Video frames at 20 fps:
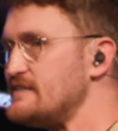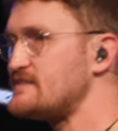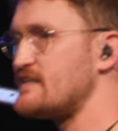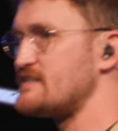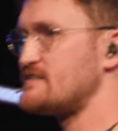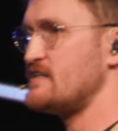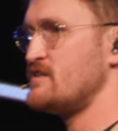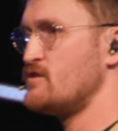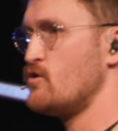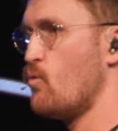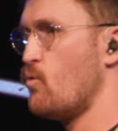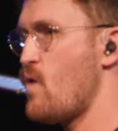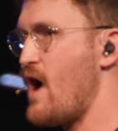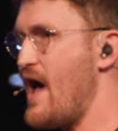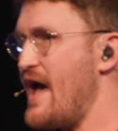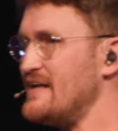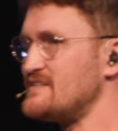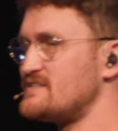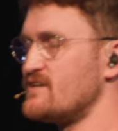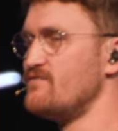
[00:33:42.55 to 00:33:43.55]
us in the
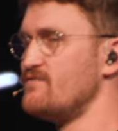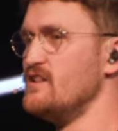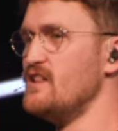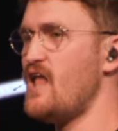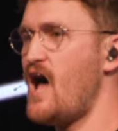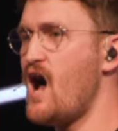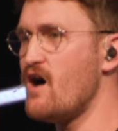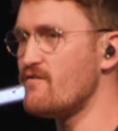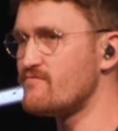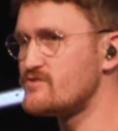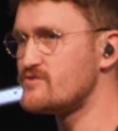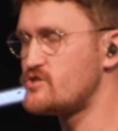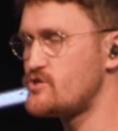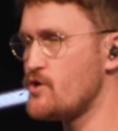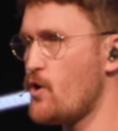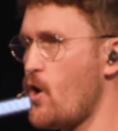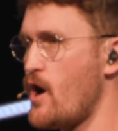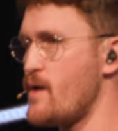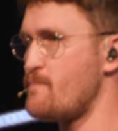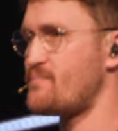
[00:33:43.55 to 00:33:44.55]
ways of love,
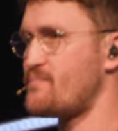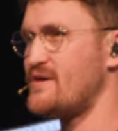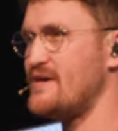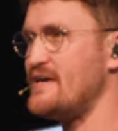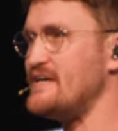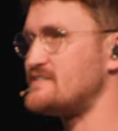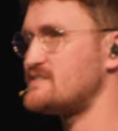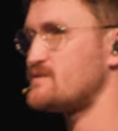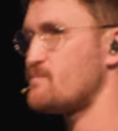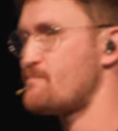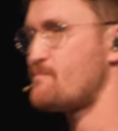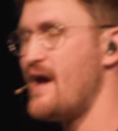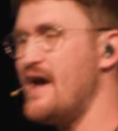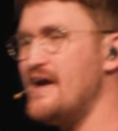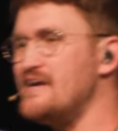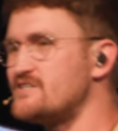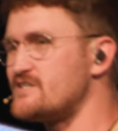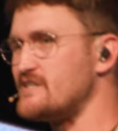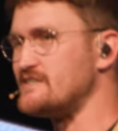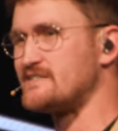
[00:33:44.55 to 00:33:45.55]
joy, peace,
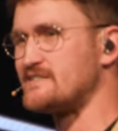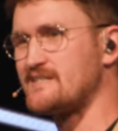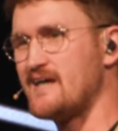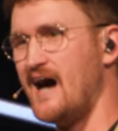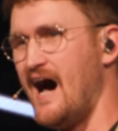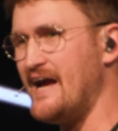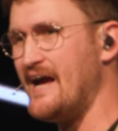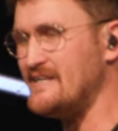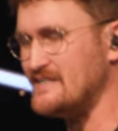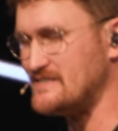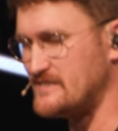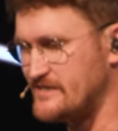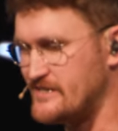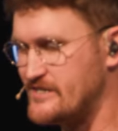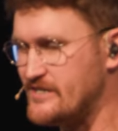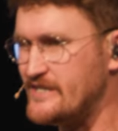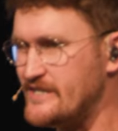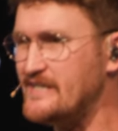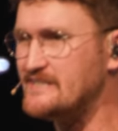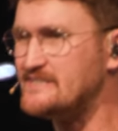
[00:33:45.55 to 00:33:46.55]
patience, kindness,
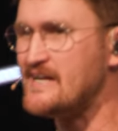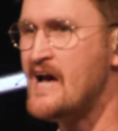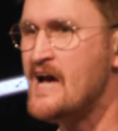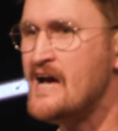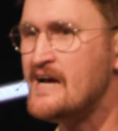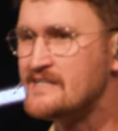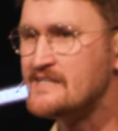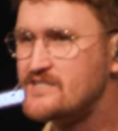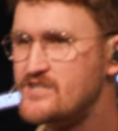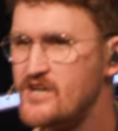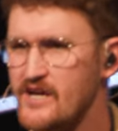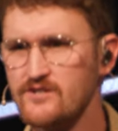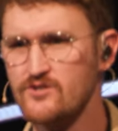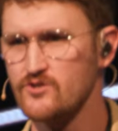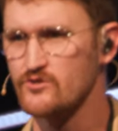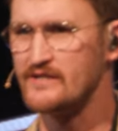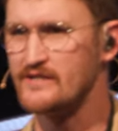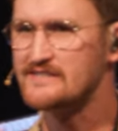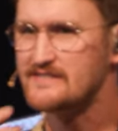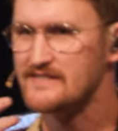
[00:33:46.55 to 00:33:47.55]
goodness,
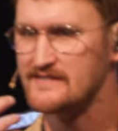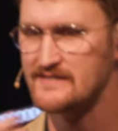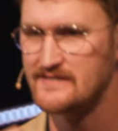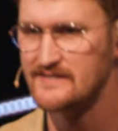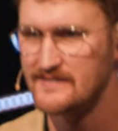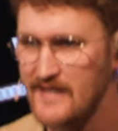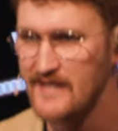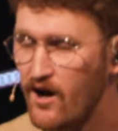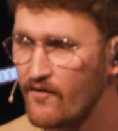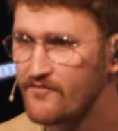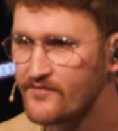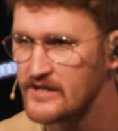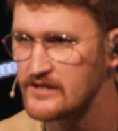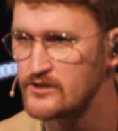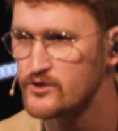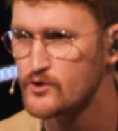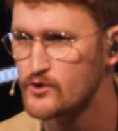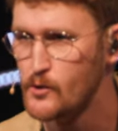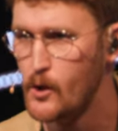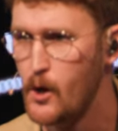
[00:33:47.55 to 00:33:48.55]
gentleness, and
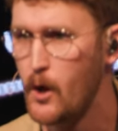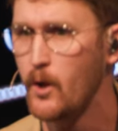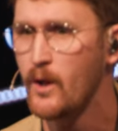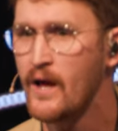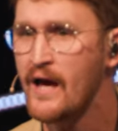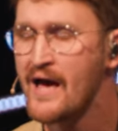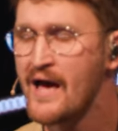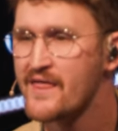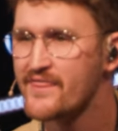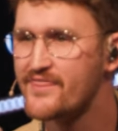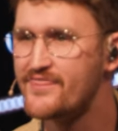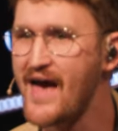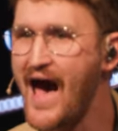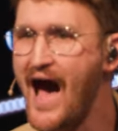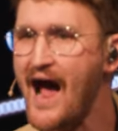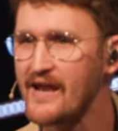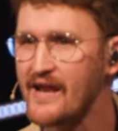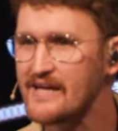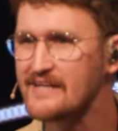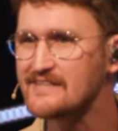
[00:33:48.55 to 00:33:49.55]
self-control,
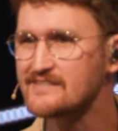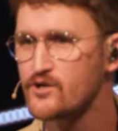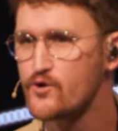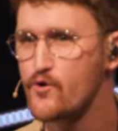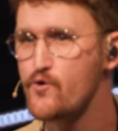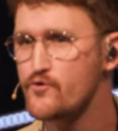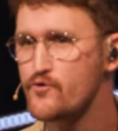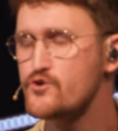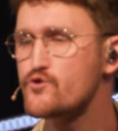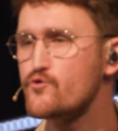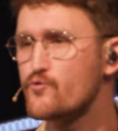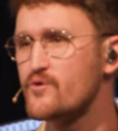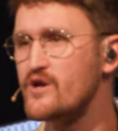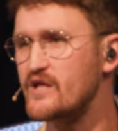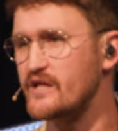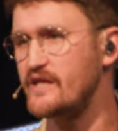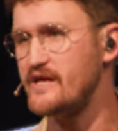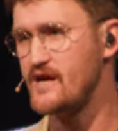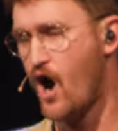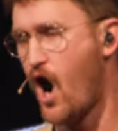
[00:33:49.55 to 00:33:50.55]
that is who you
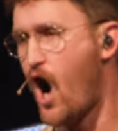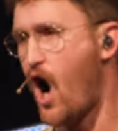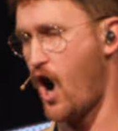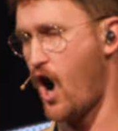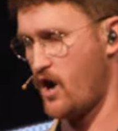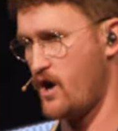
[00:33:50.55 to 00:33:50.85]
really are.